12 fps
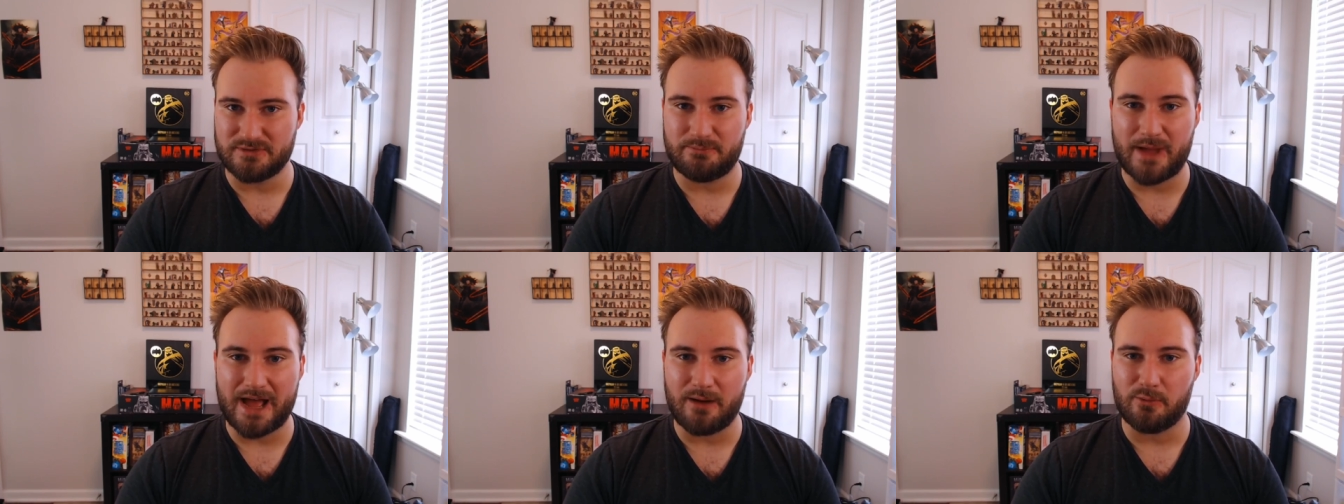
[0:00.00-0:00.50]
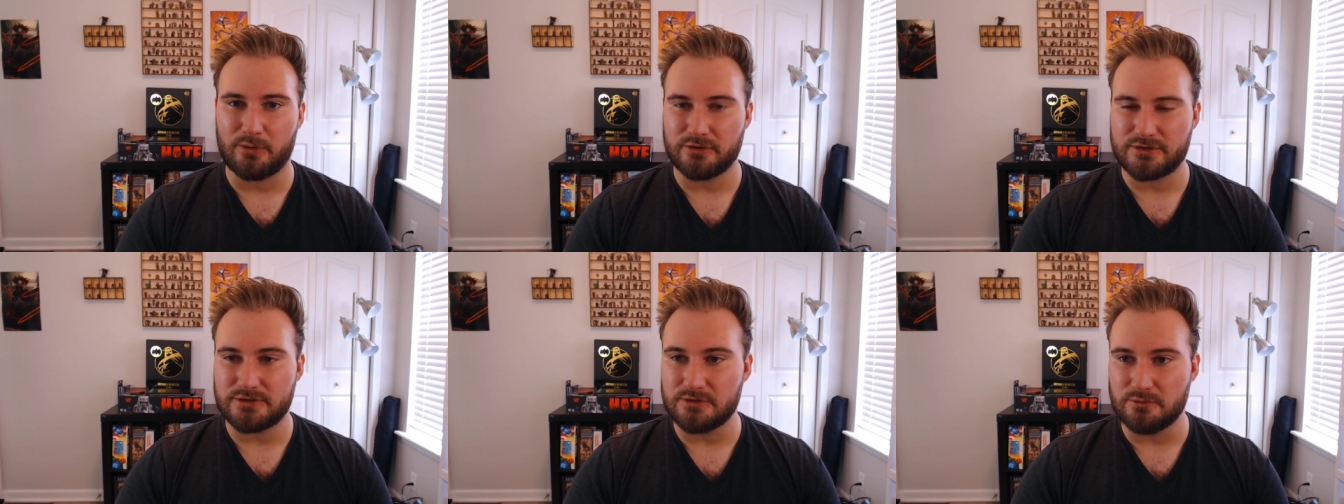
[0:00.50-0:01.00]
power
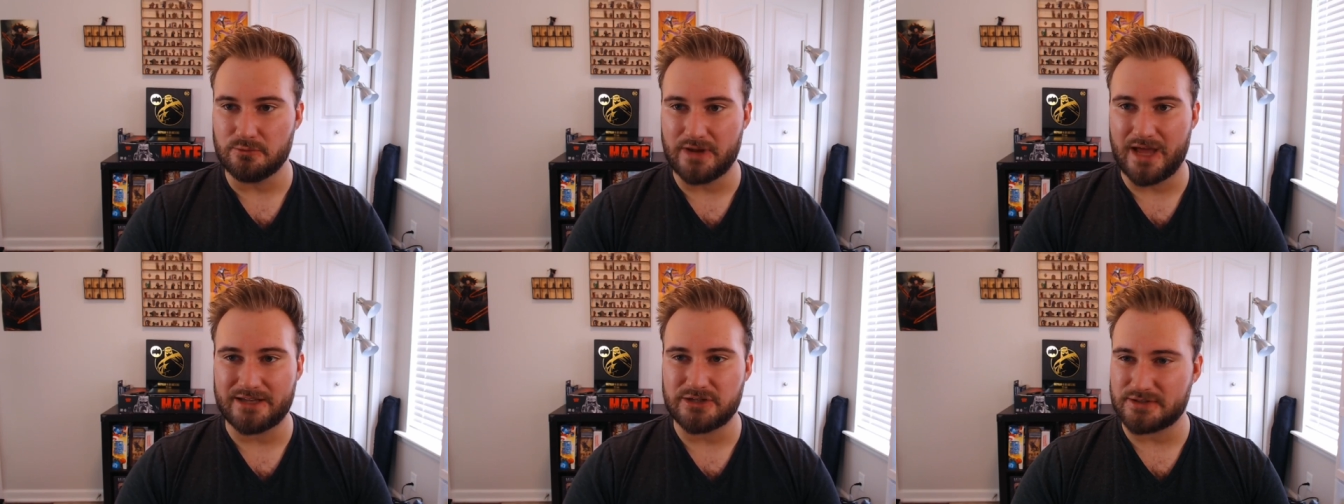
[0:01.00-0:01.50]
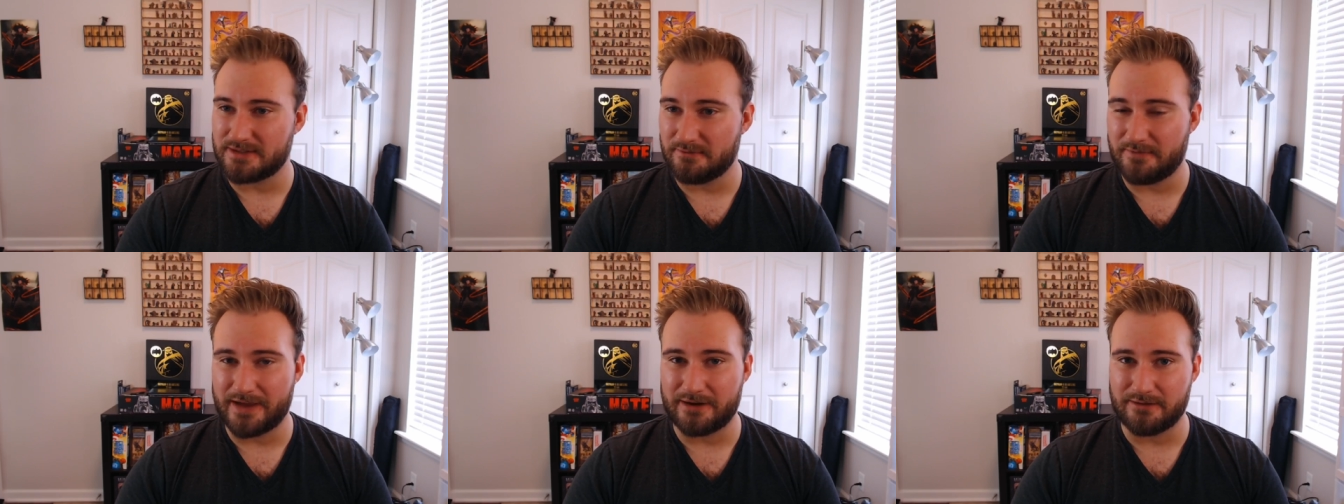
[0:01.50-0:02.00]
to not just the
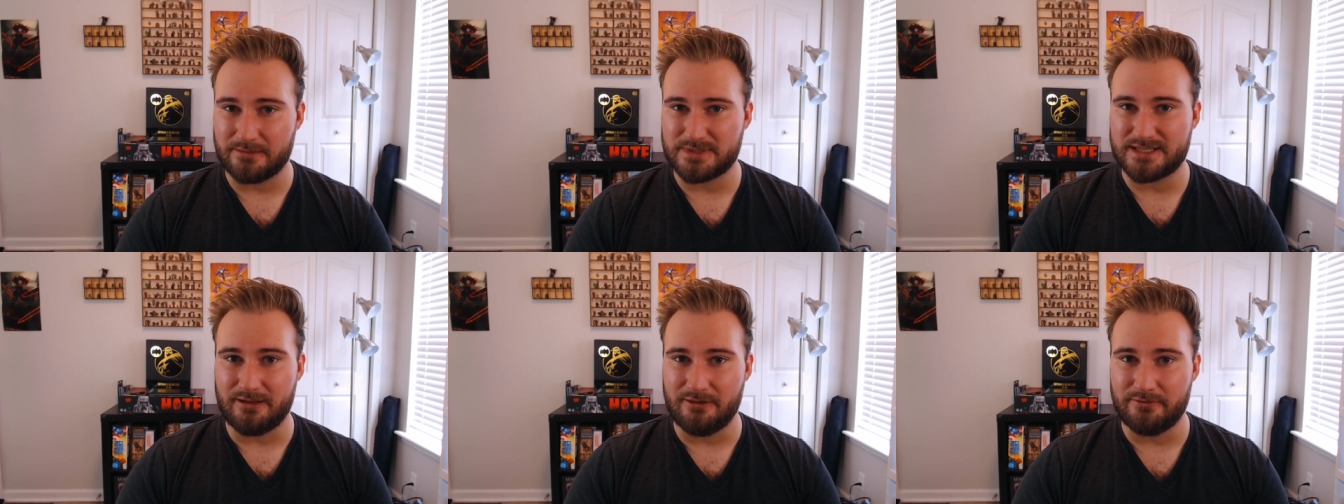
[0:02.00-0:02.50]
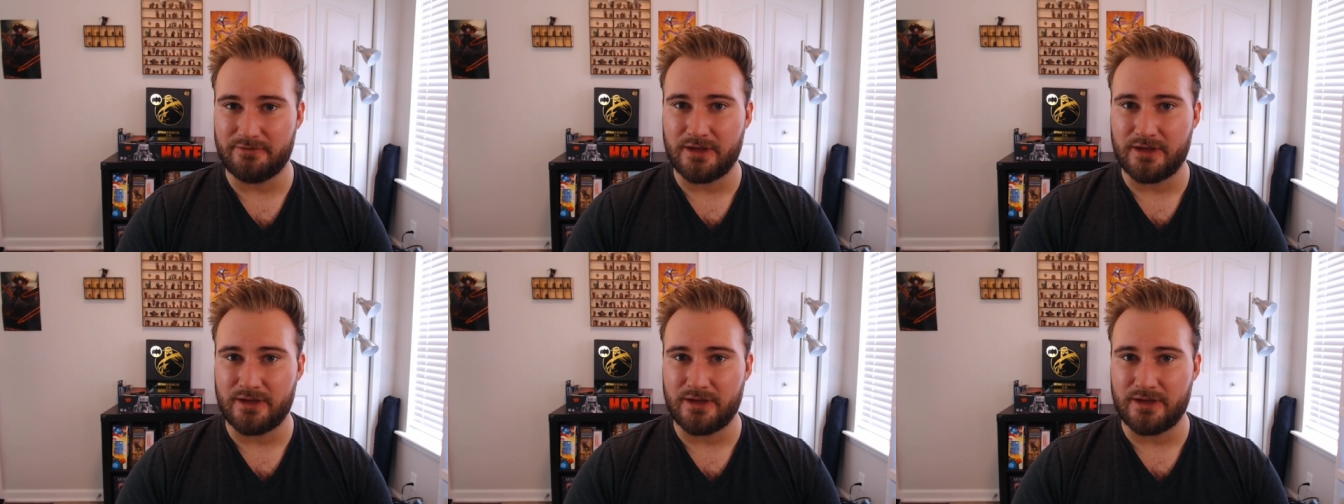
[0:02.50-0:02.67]
fighter himself,